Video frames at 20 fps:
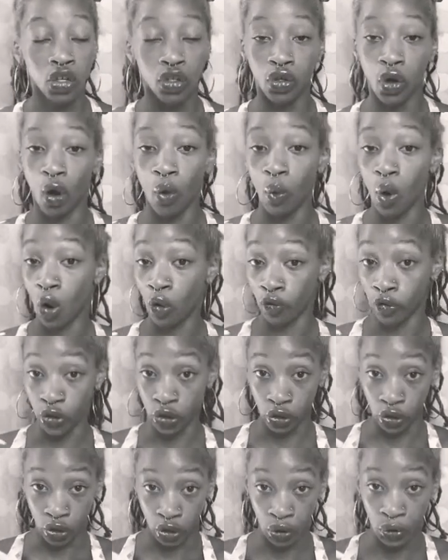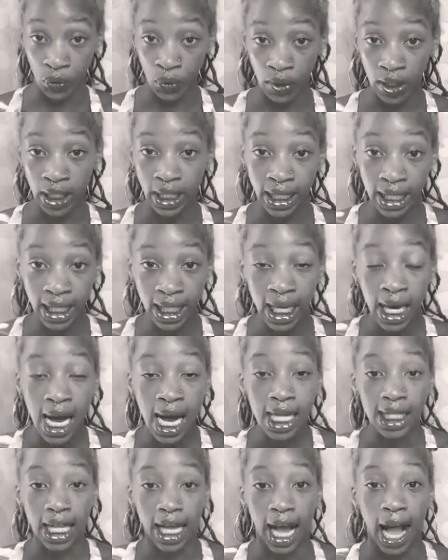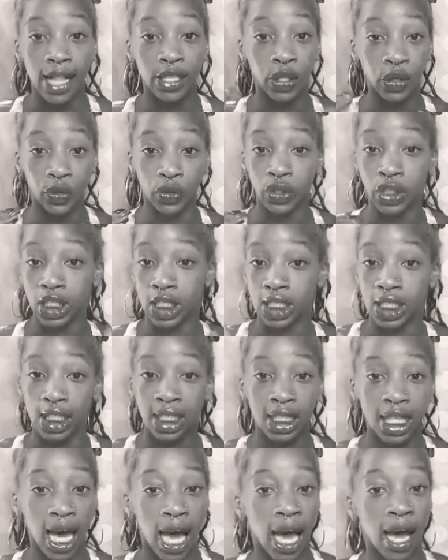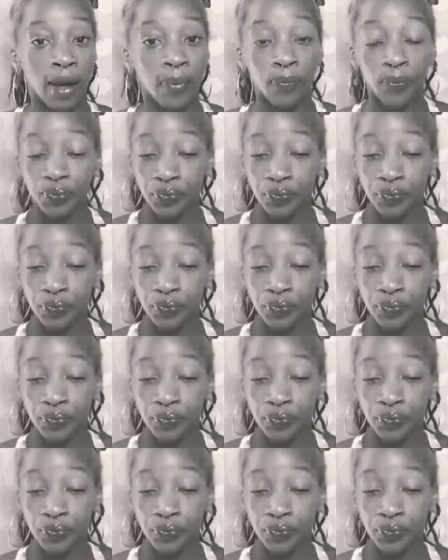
don't overdo it. Like, I literally did that